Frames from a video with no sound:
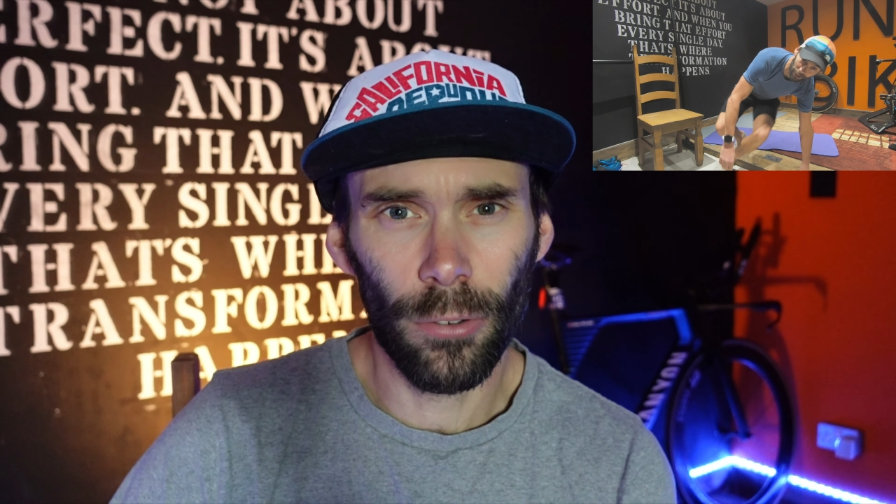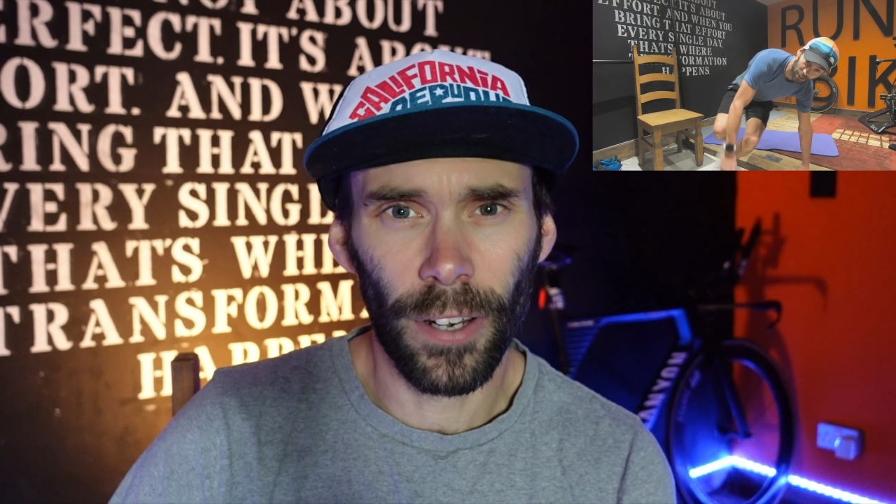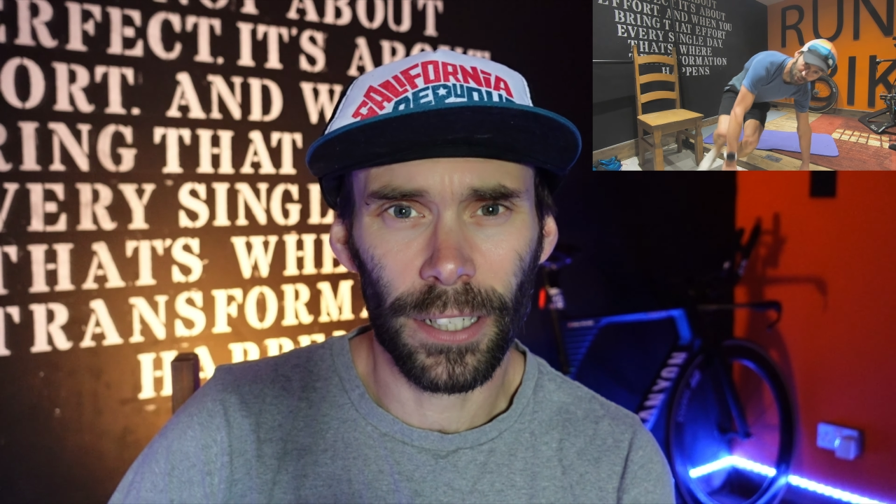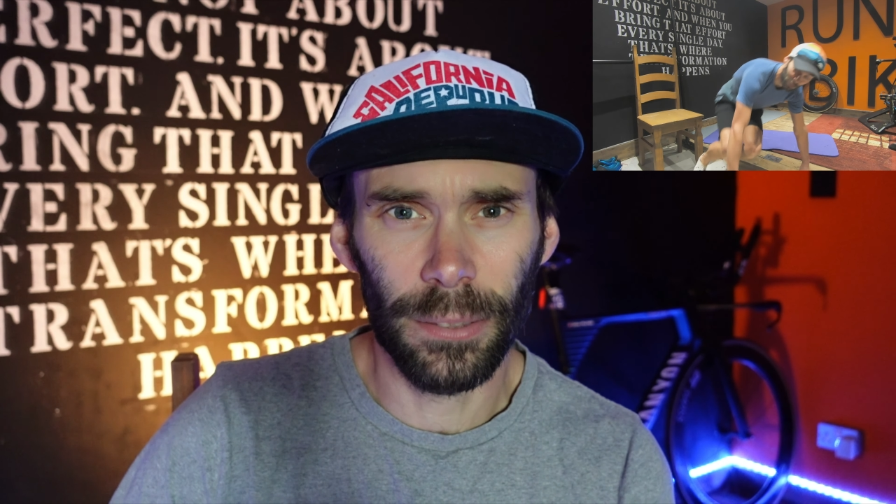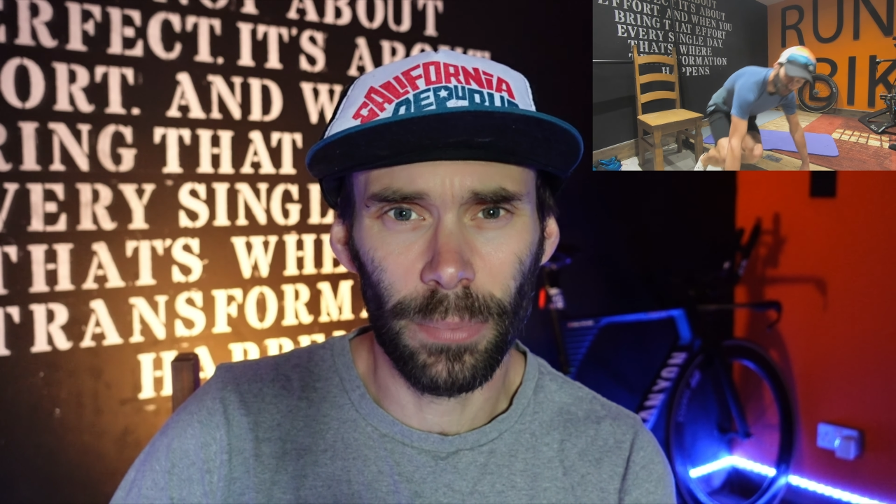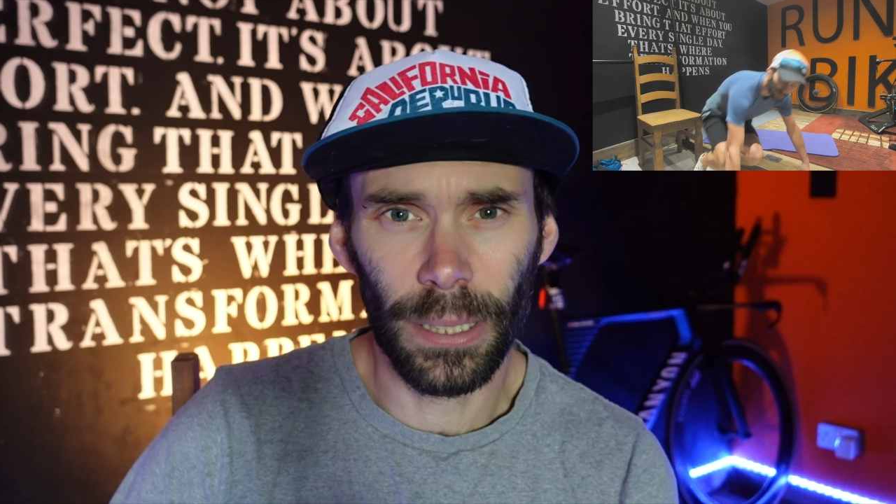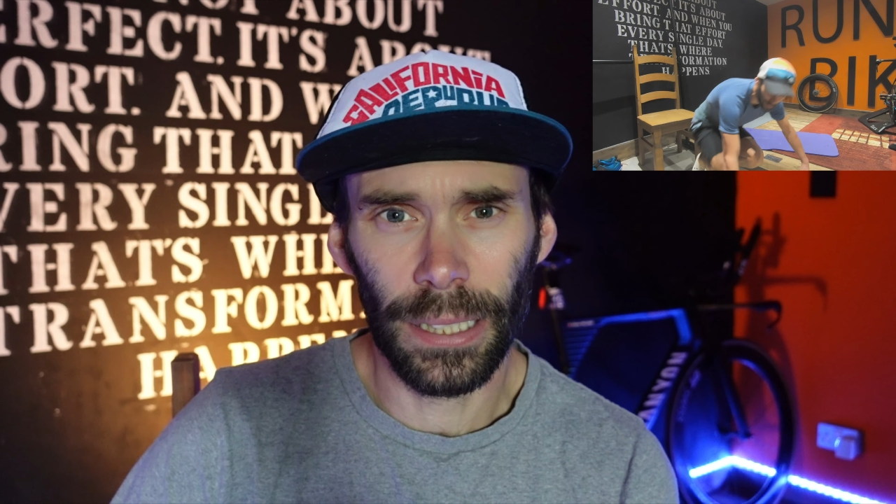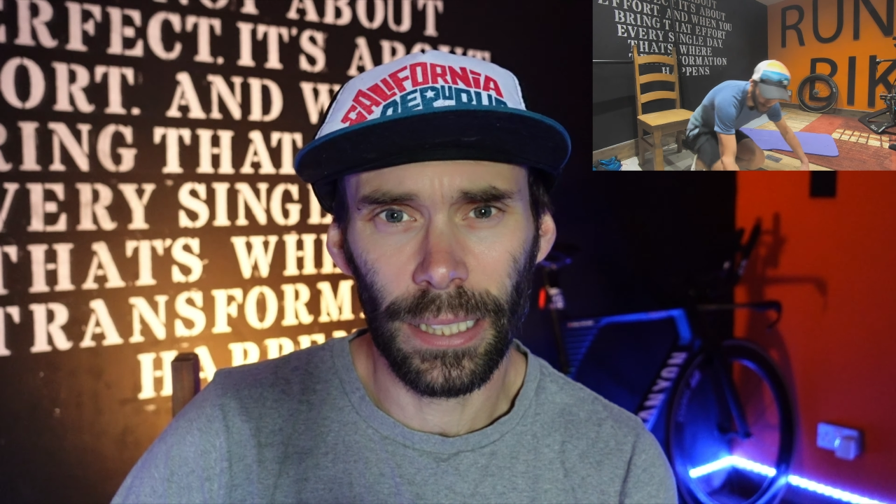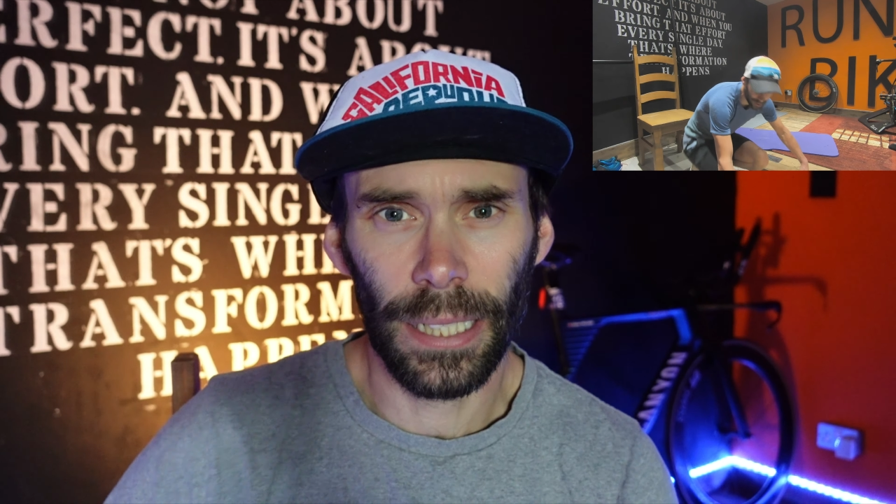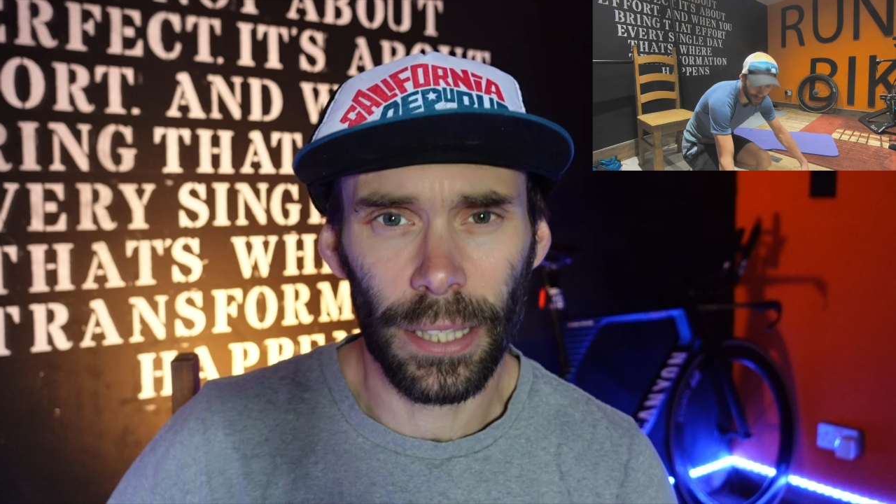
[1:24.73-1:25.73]

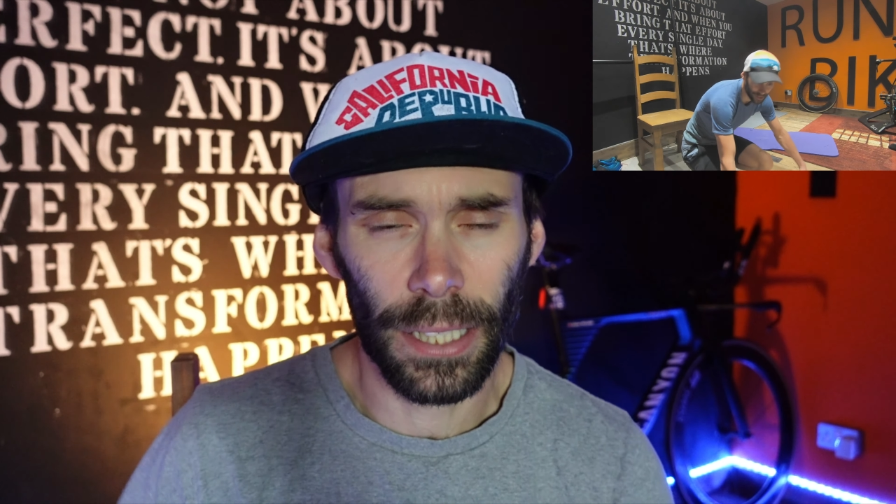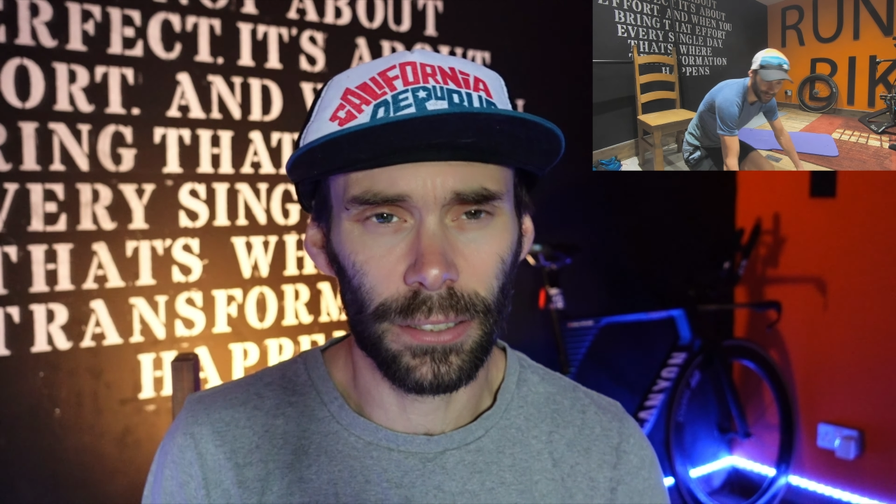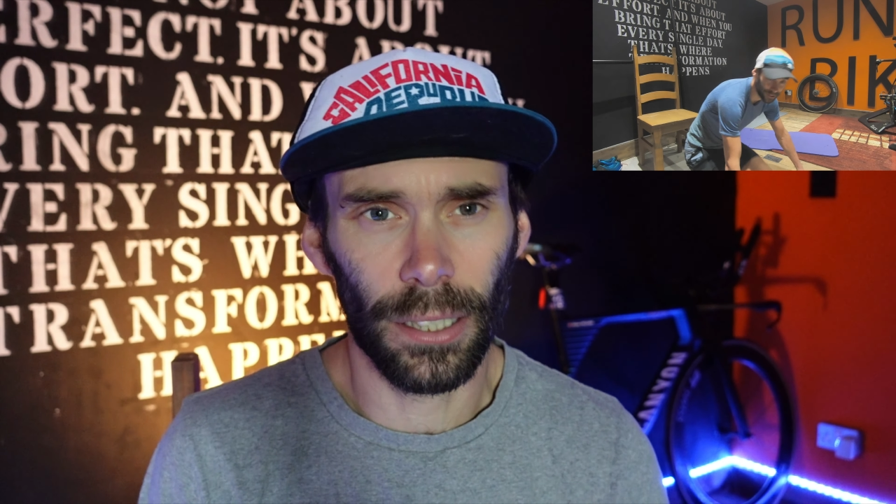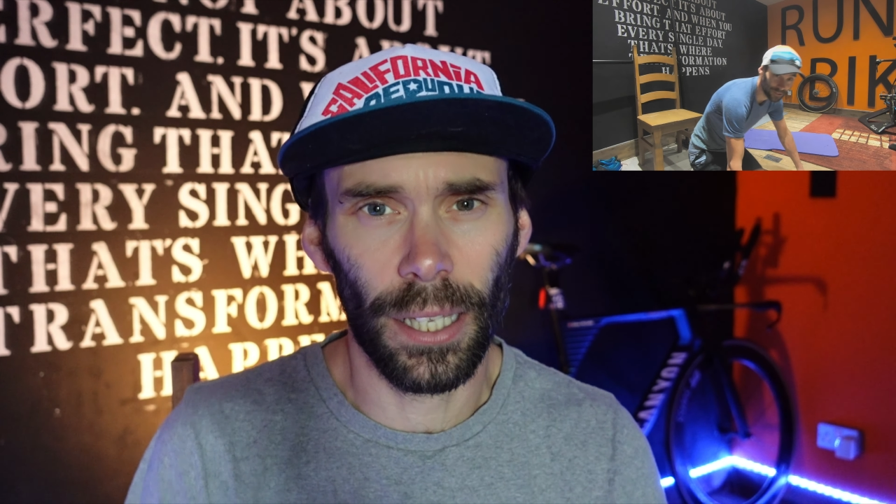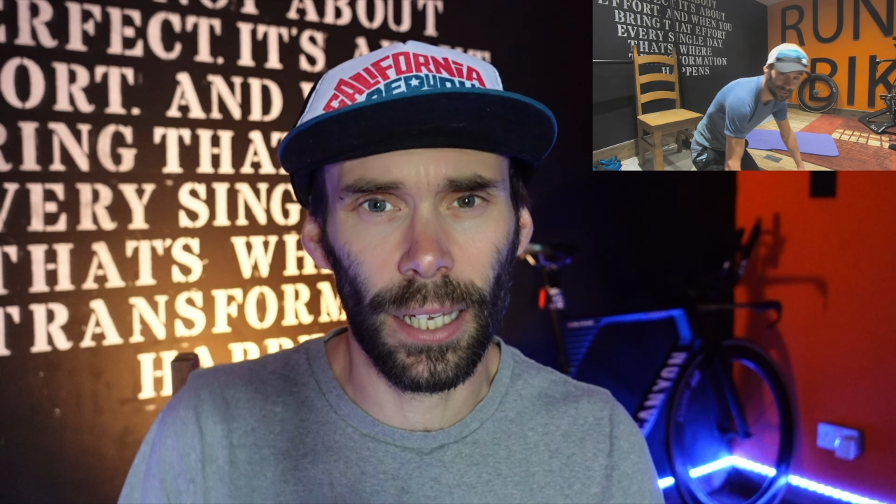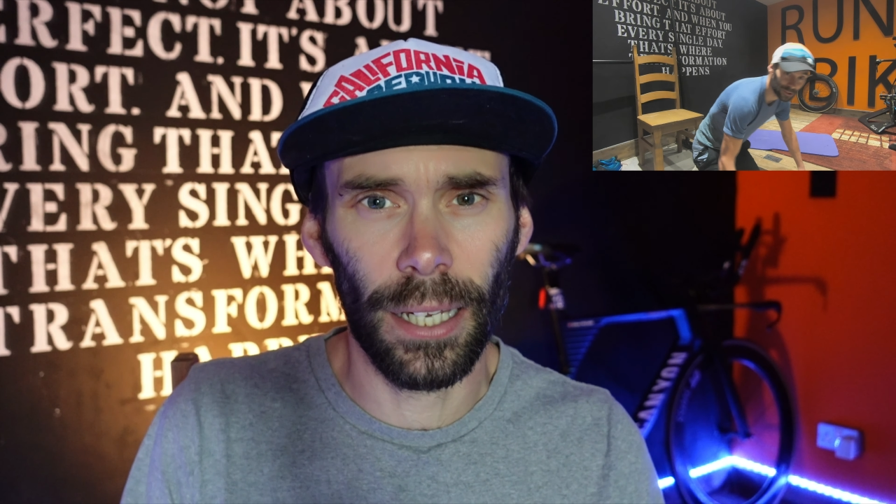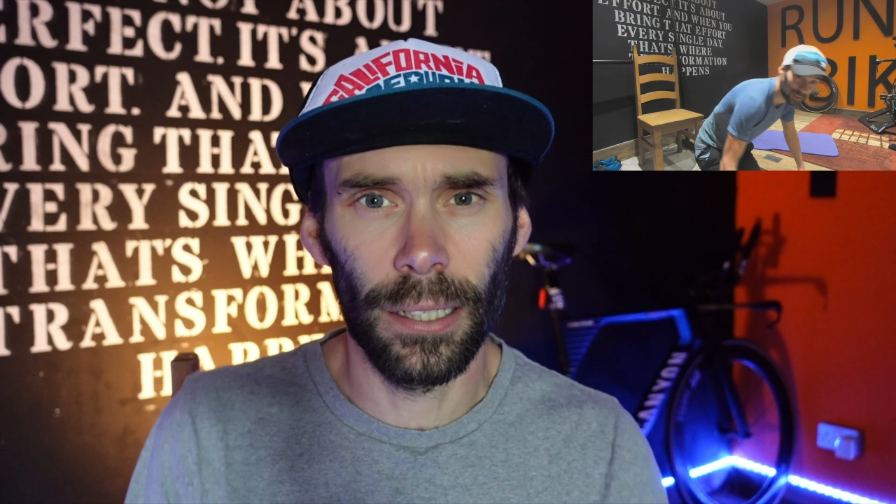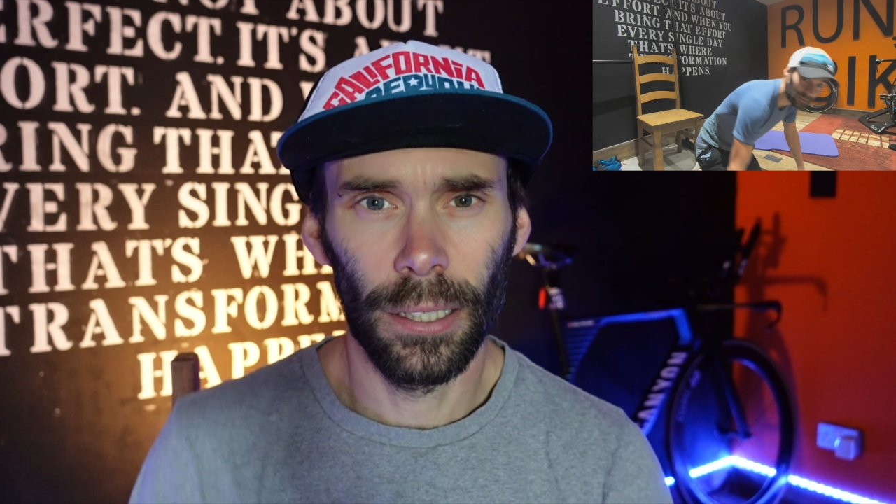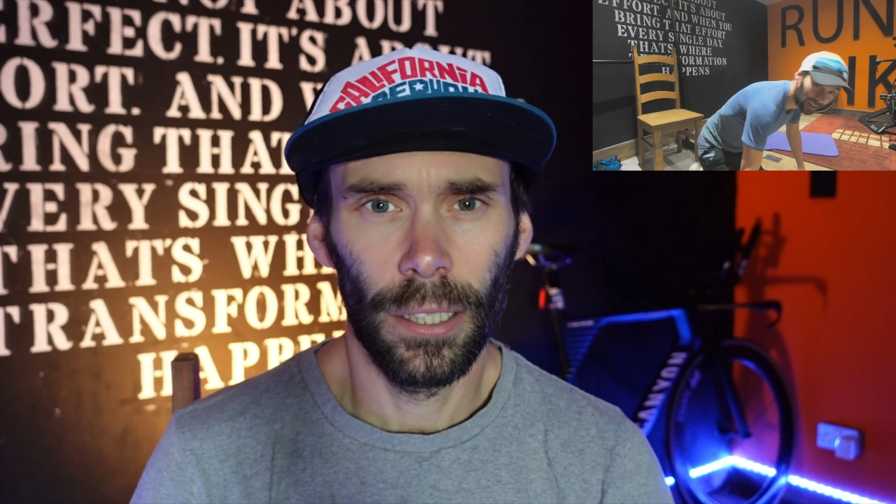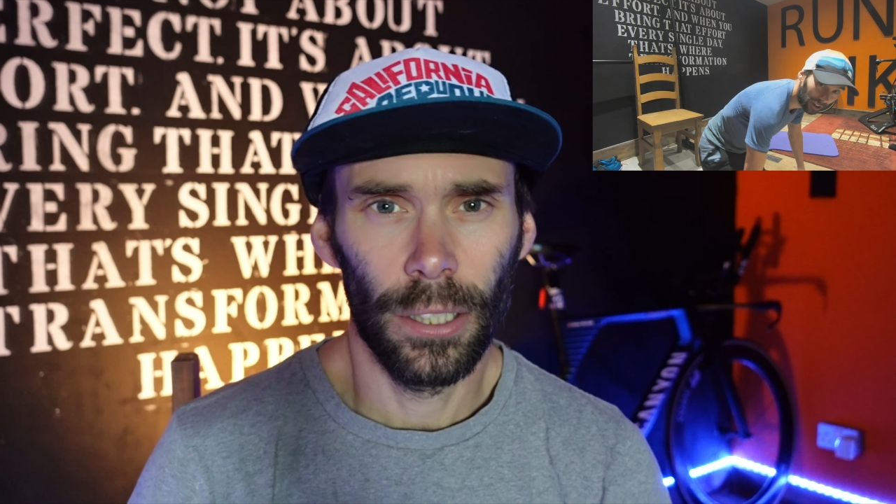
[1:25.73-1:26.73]
flexibility, things like that,